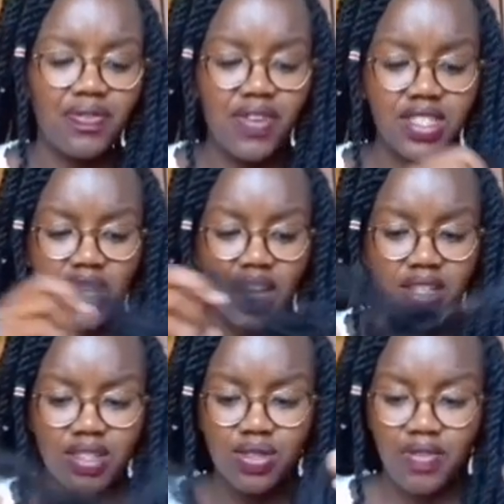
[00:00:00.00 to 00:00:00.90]
different
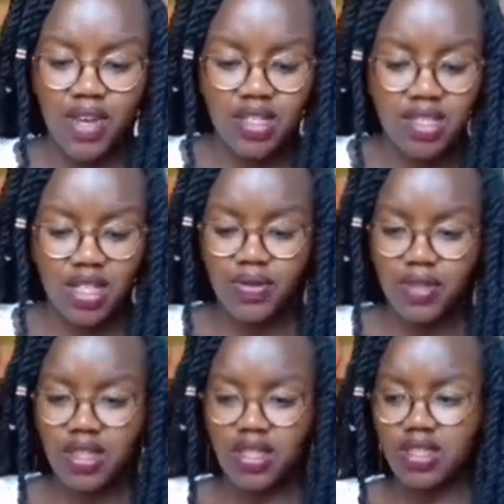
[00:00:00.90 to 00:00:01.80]
kinds of
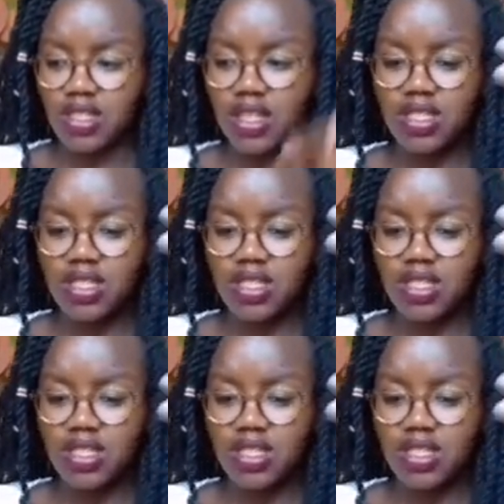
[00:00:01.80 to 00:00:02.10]
hairstyle with this.